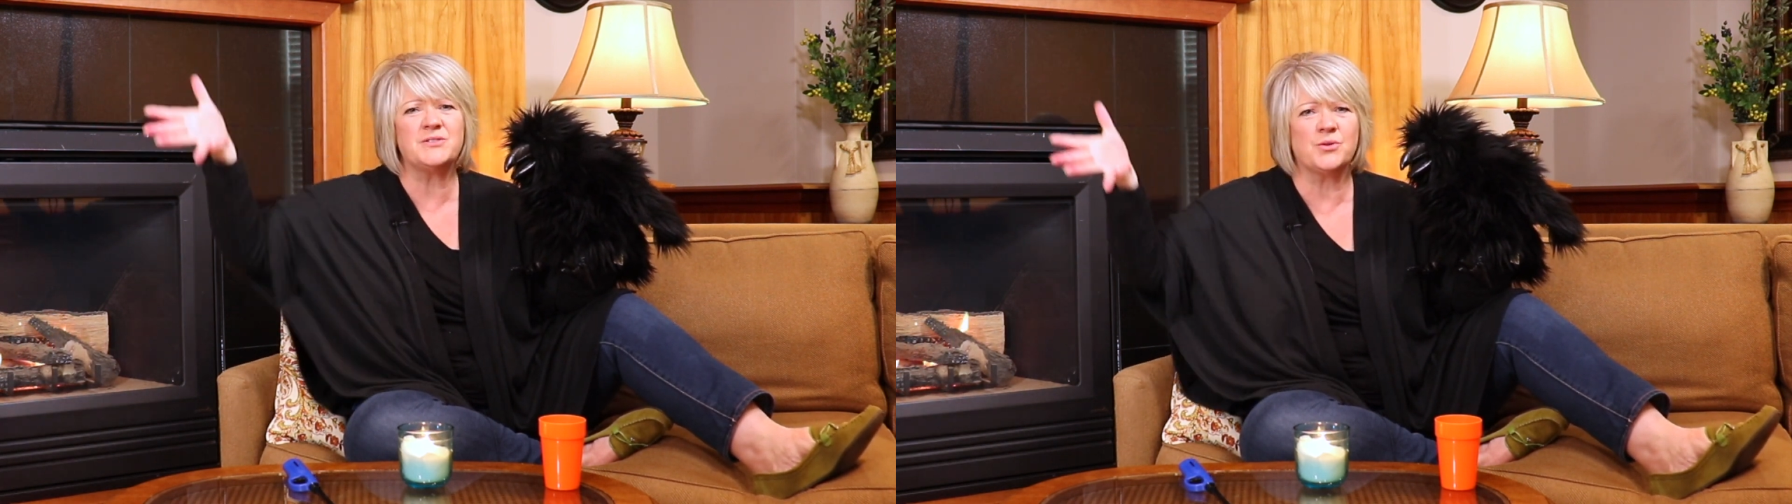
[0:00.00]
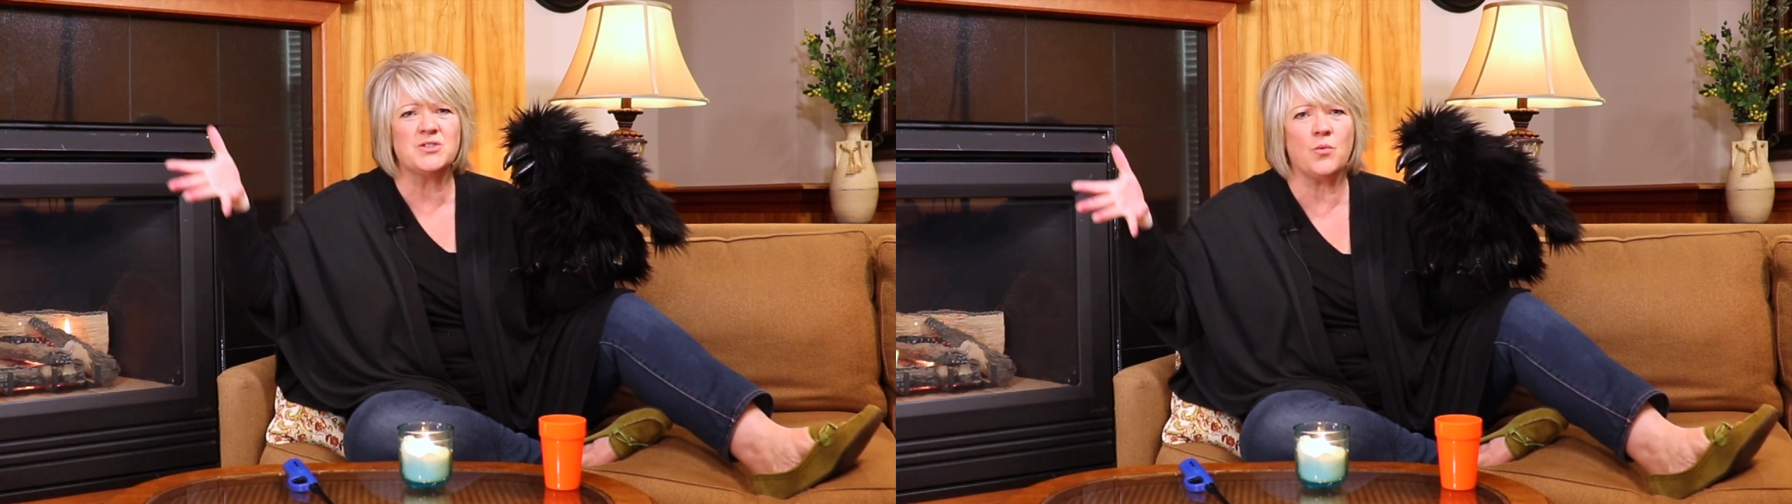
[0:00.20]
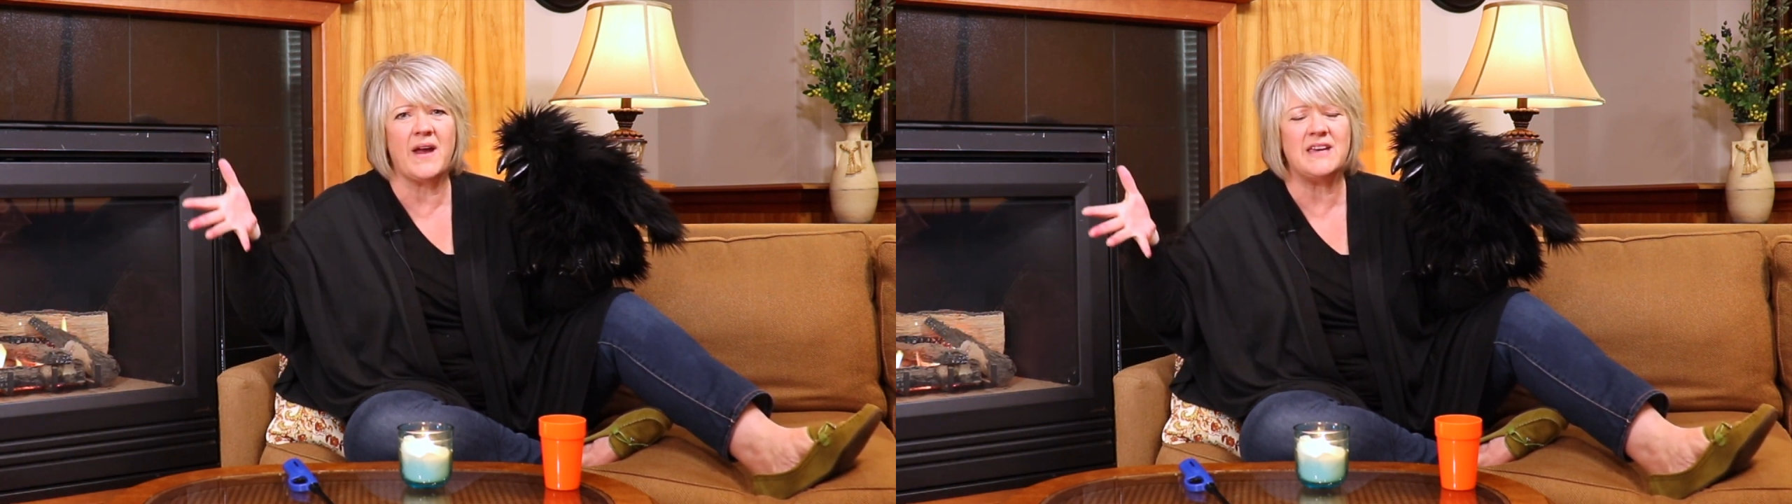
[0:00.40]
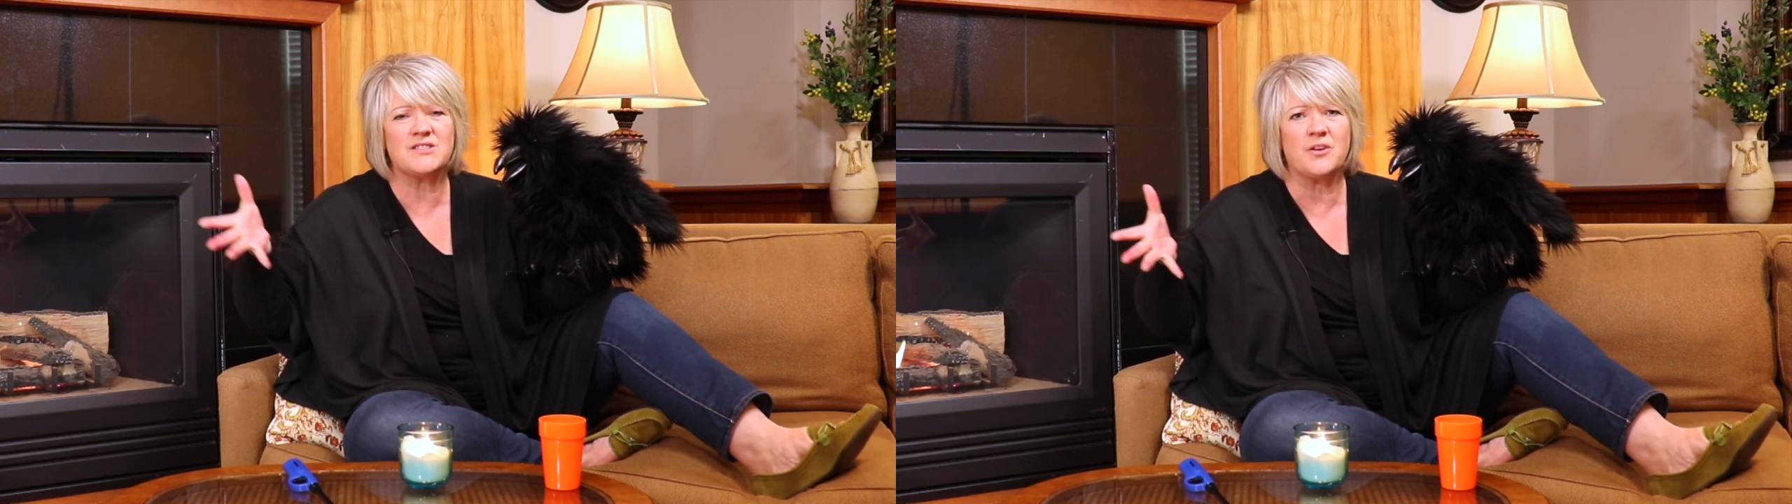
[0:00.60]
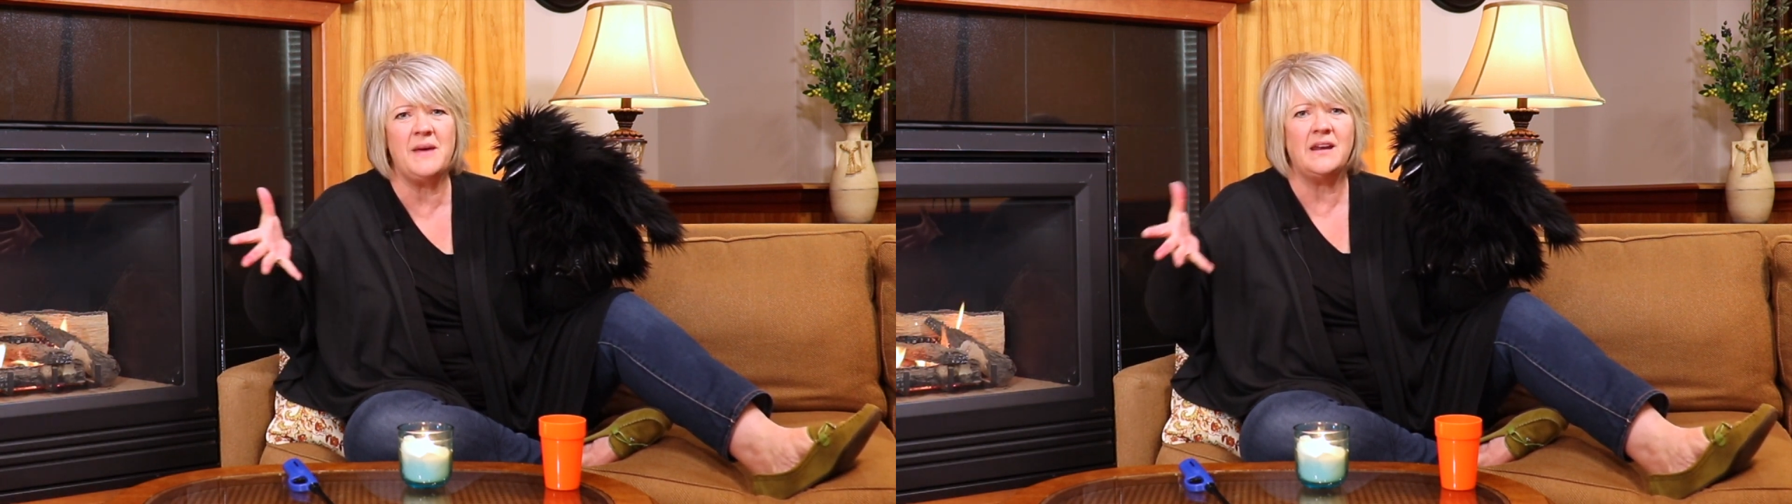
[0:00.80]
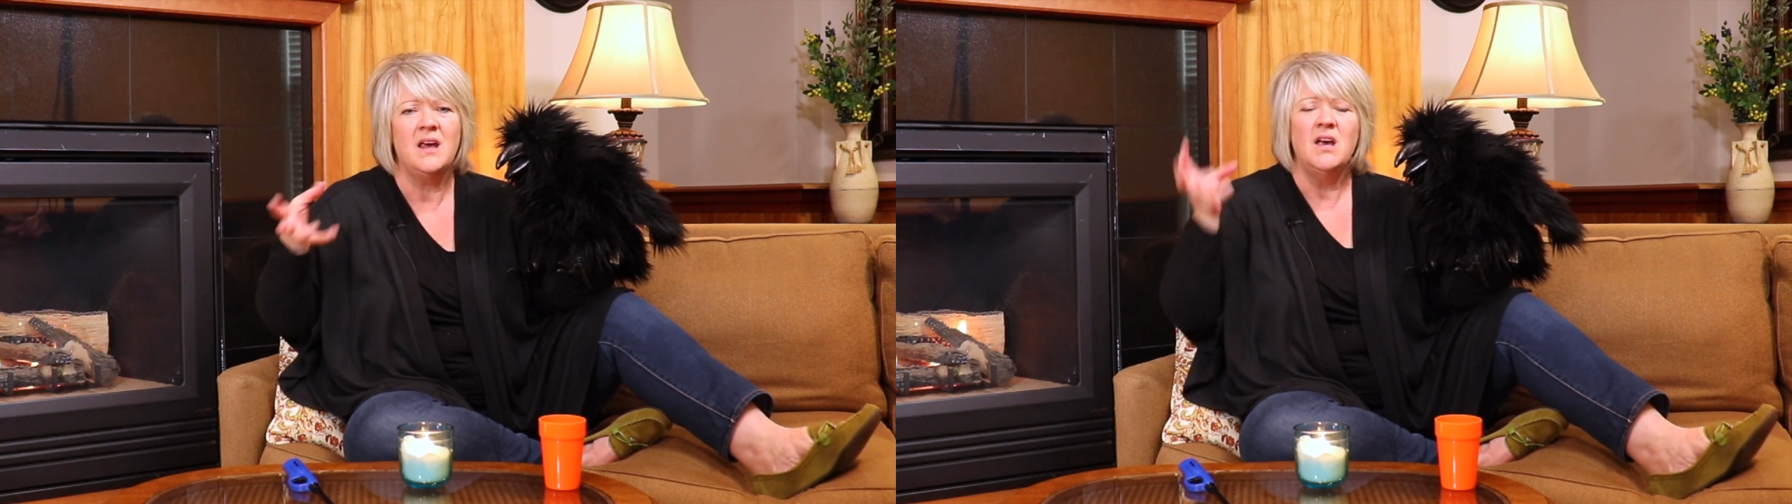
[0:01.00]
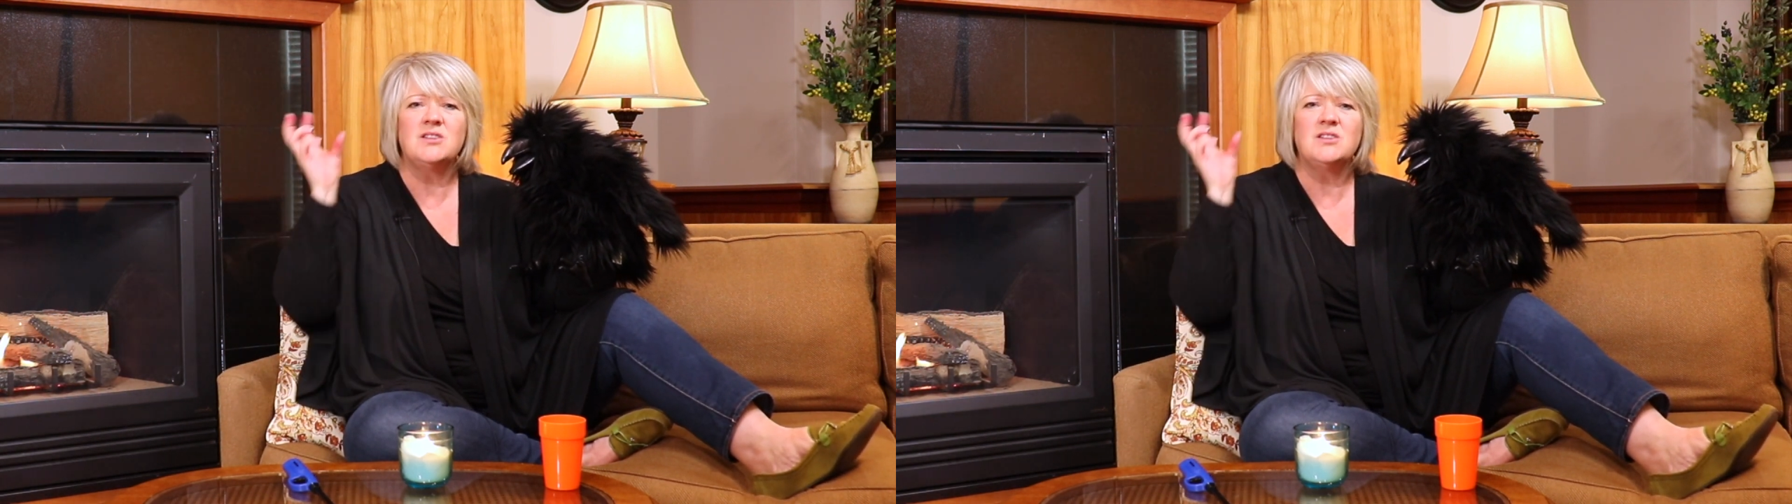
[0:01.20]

sorts of ways from it.